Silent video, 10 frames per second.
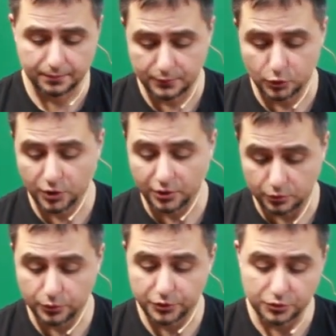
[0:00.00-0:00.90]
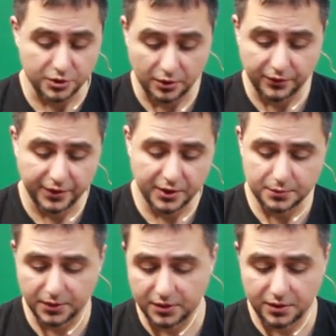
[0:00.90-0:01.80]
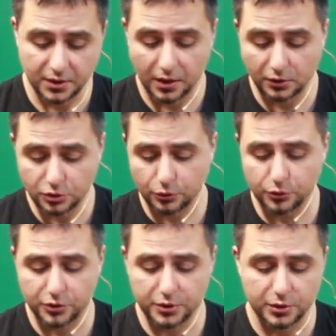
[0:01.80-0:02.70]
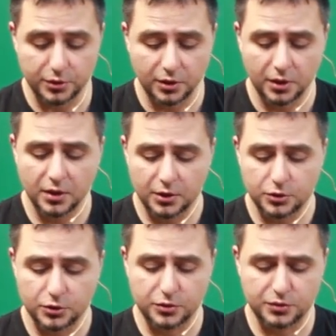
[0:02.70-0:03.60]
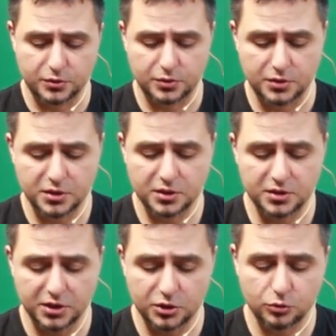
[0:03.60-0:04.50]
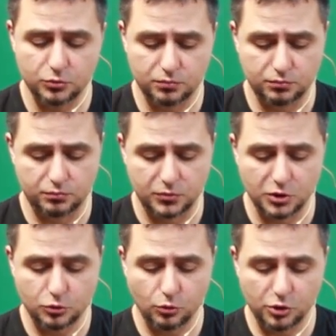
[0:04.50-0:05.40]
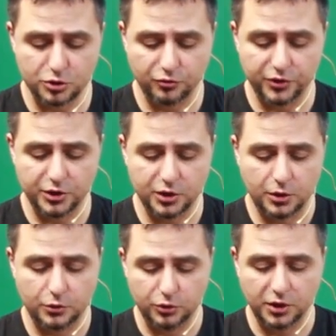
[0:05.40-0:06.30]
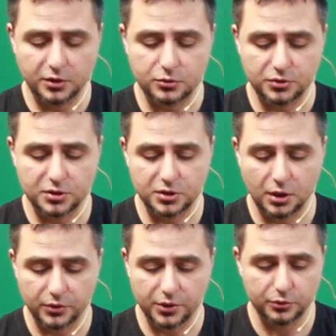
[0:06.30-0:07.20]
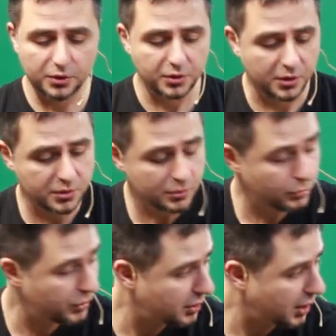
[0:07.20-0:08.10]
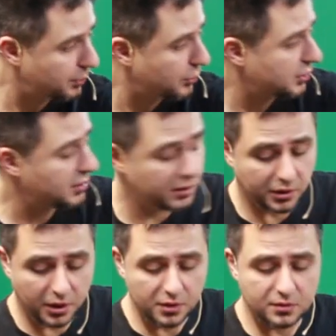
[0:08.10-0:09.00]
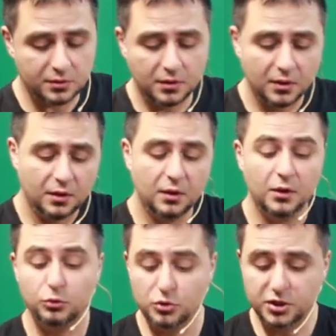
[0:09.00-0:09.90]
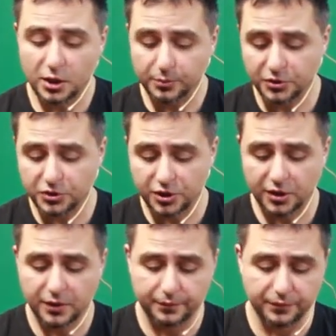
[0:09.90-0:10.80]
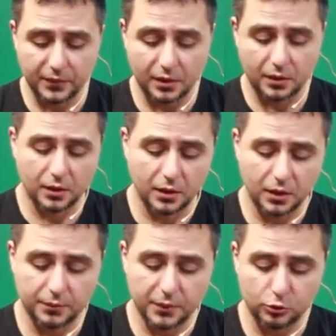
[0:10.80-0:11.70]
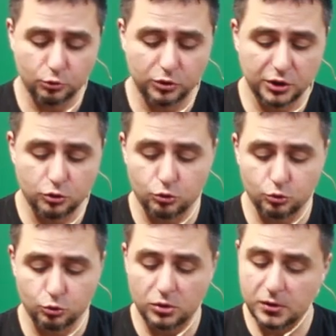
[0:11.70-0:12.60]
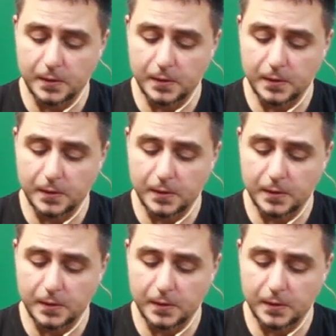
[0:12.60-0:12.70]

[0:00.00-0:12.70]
you can do it yourself, I guess. But I'll show you this is the storage of the unit. So this is how the unit is when I put it in the case. To set up the trick, I do need to,